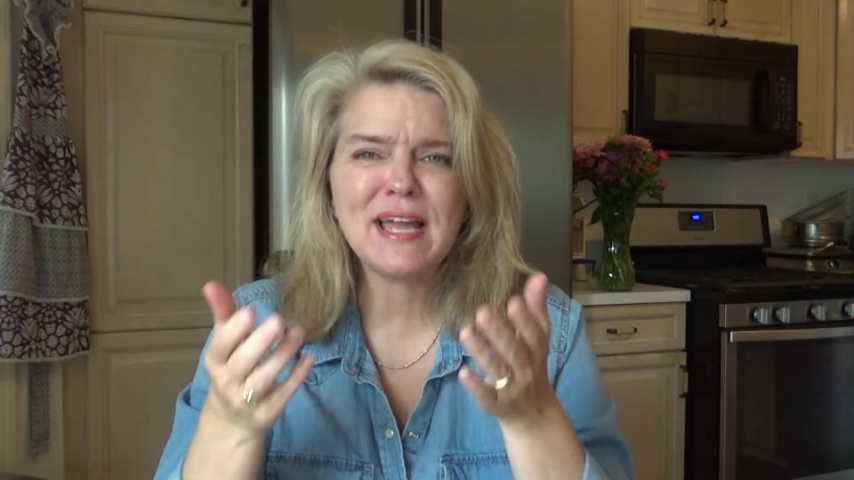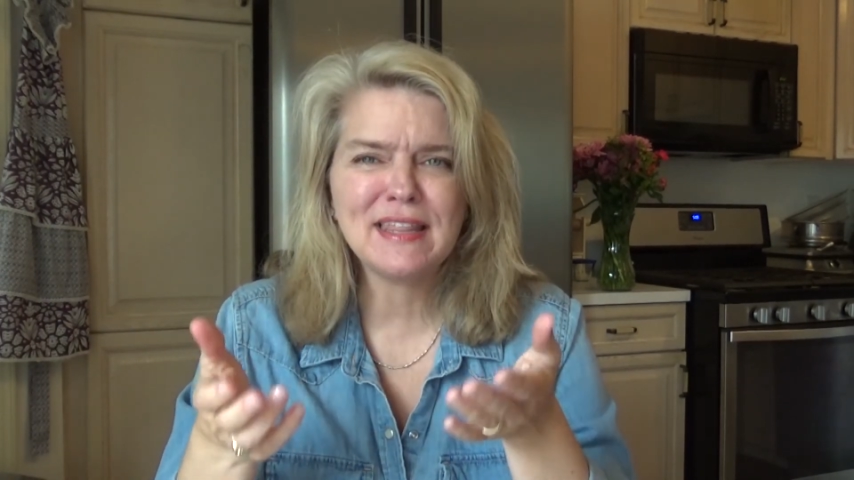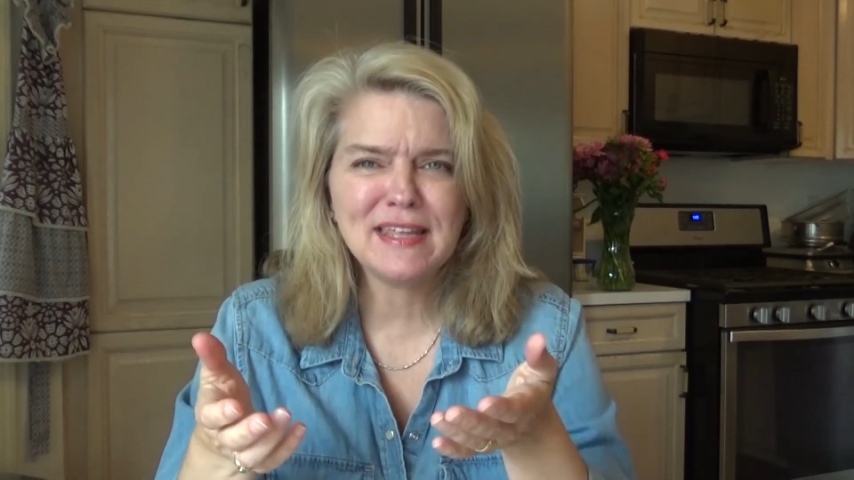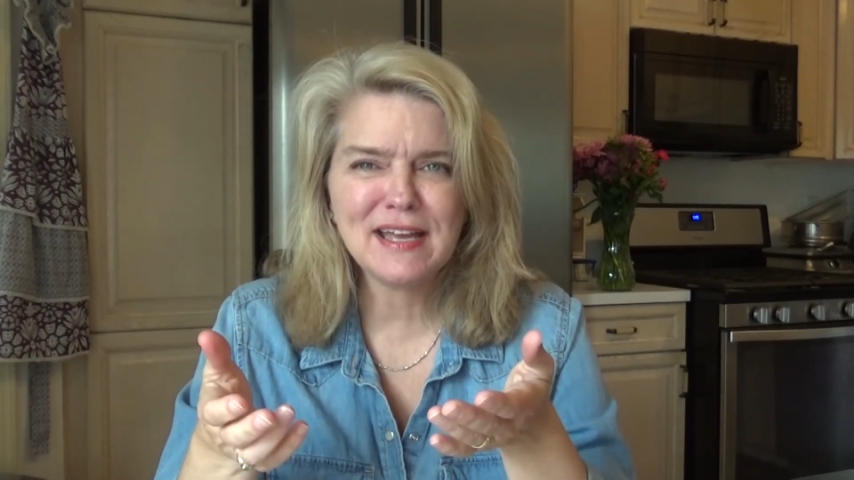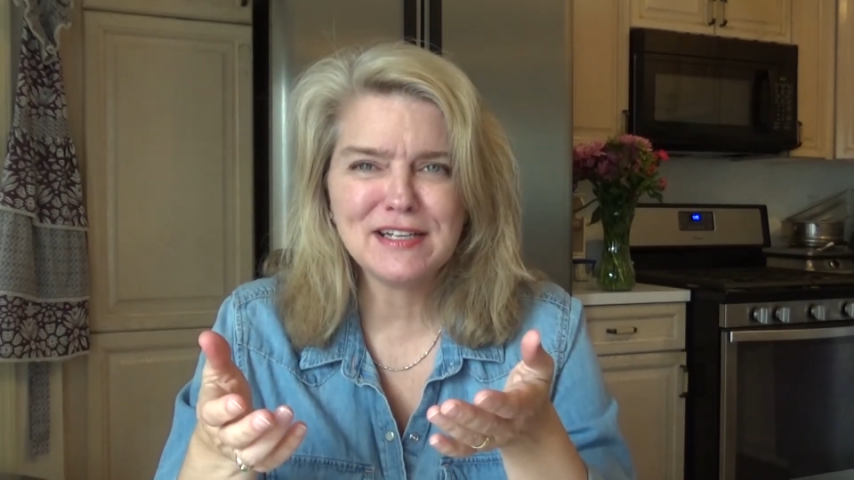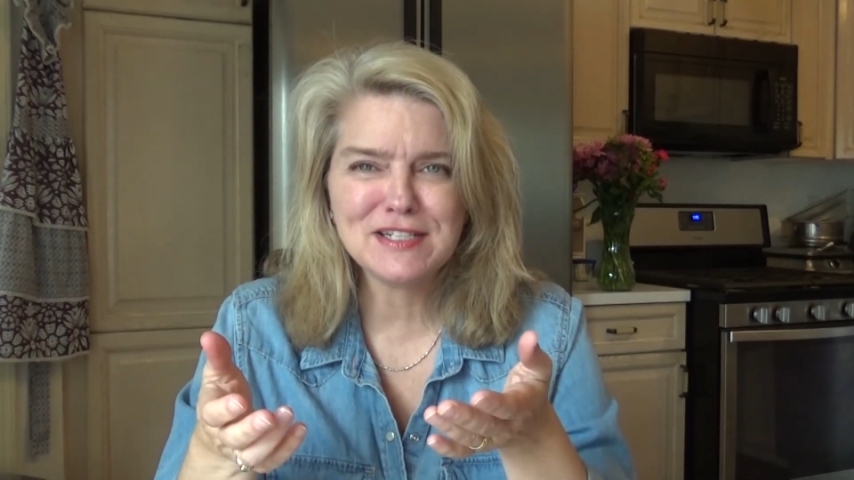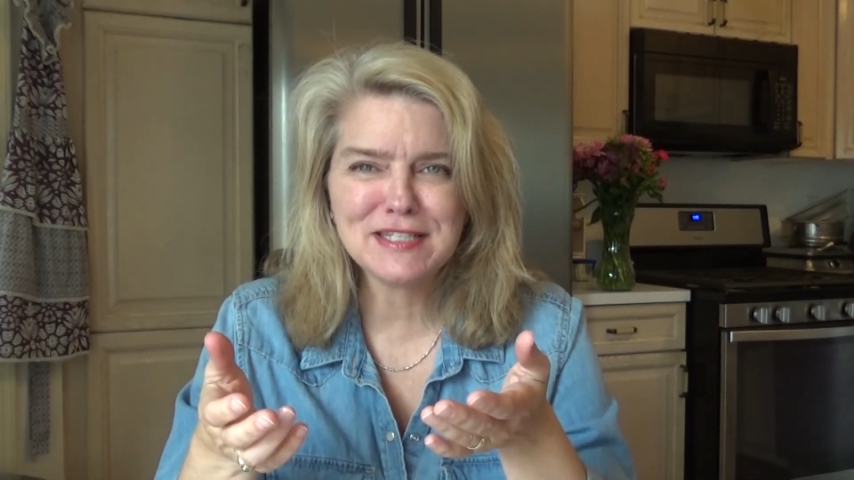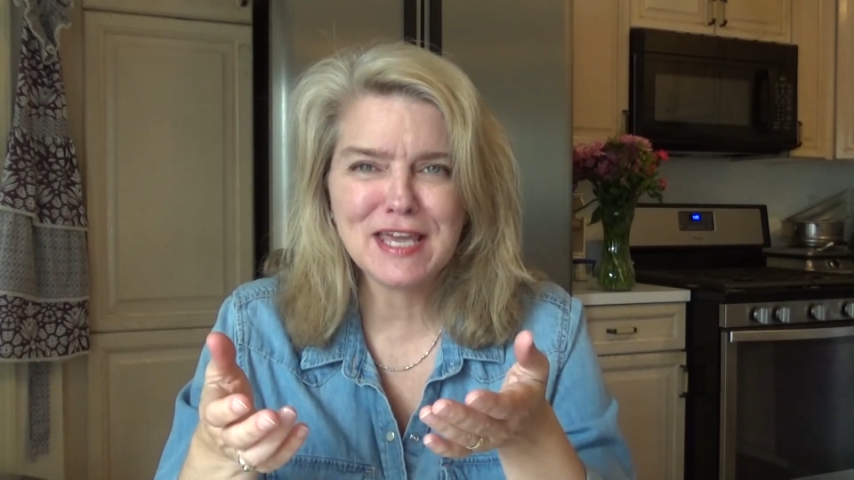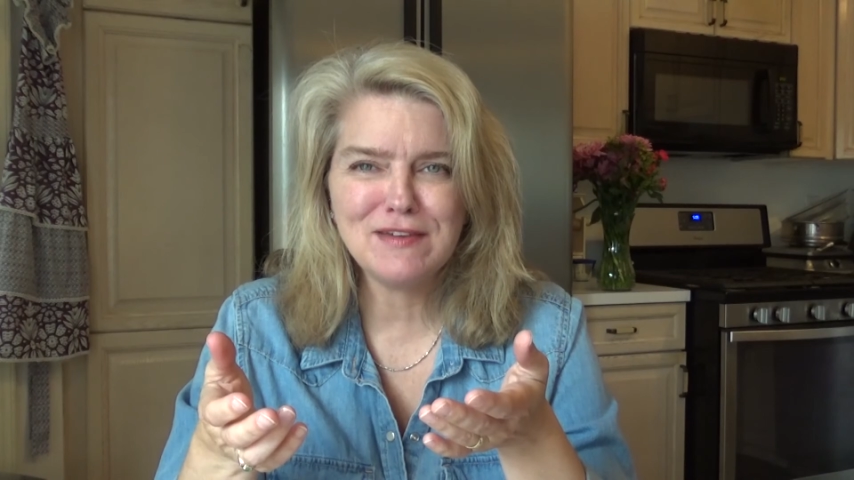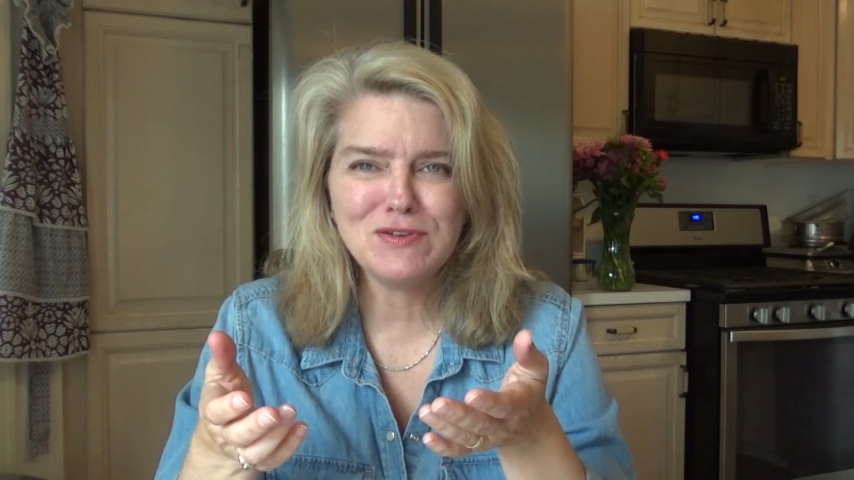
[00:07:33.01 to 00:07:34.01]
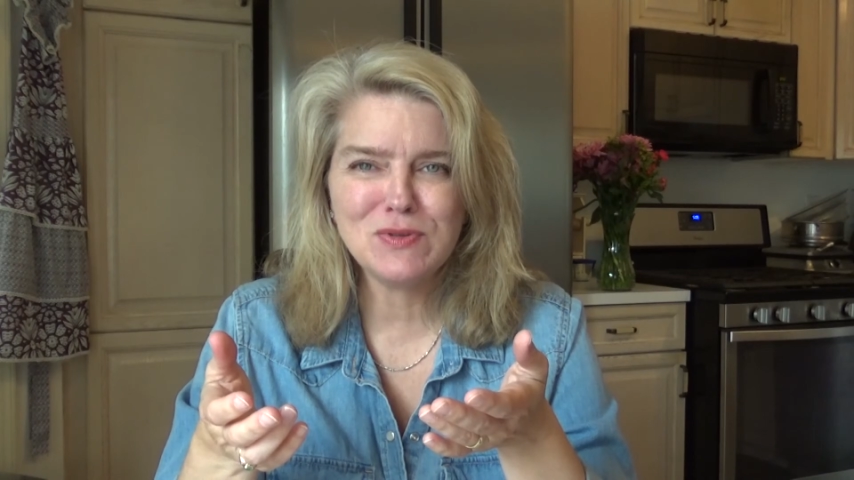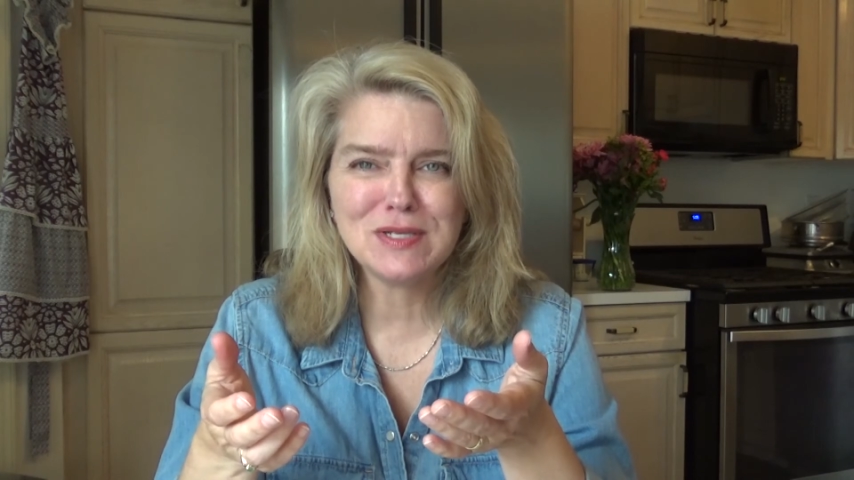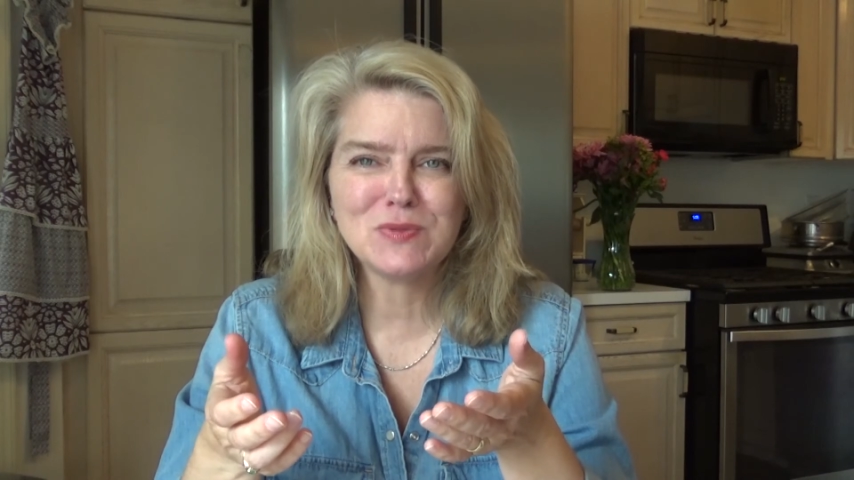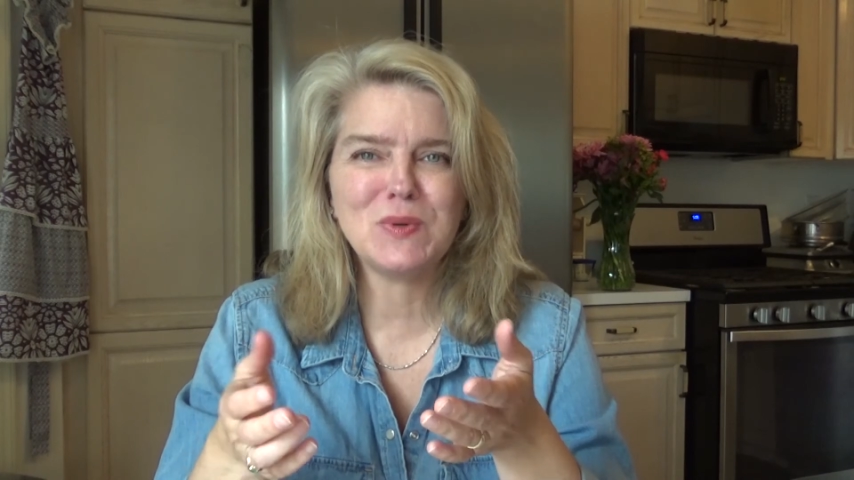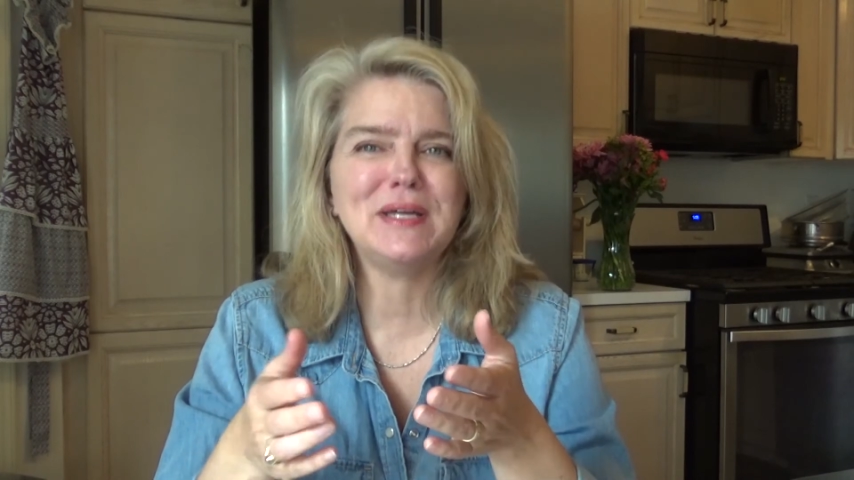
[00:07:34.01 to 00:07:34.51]
I think I just gave you
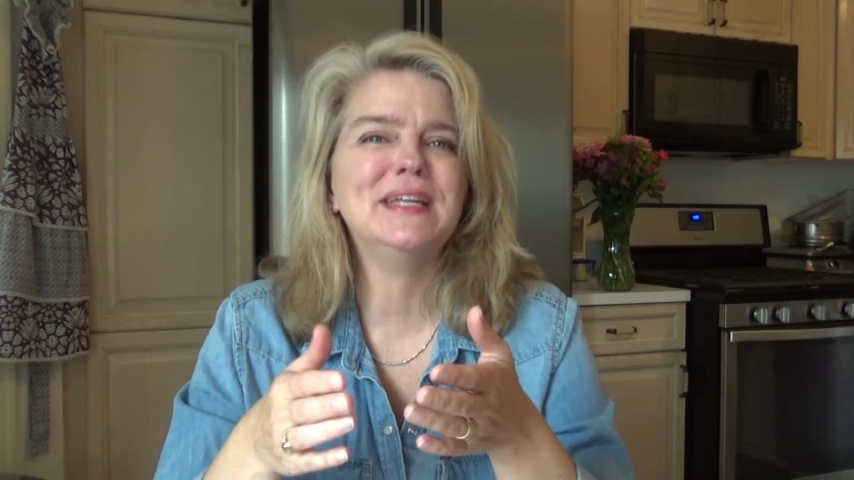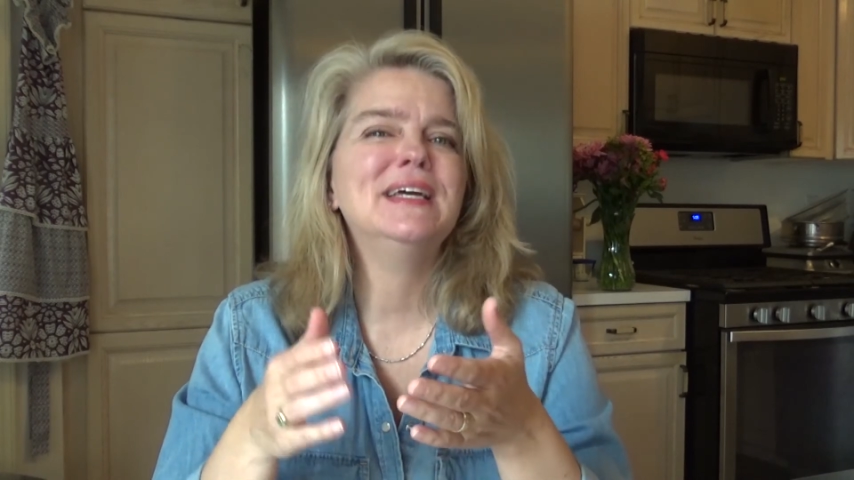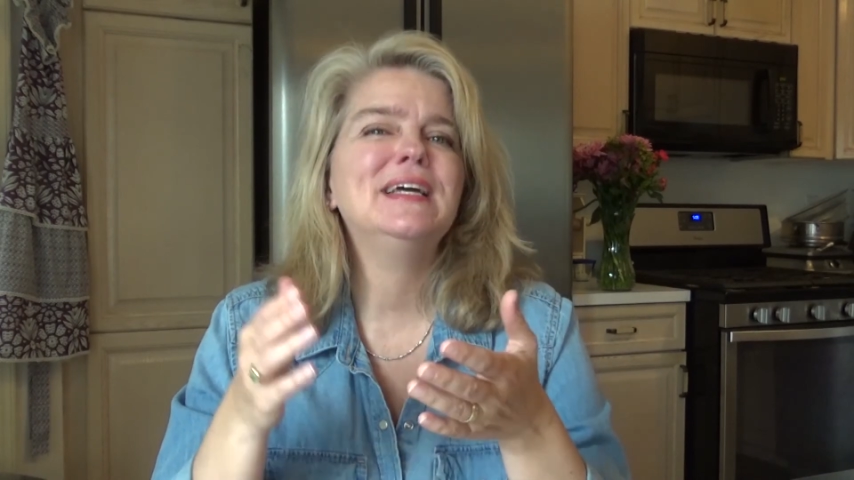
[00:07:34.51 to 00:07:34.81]
this one.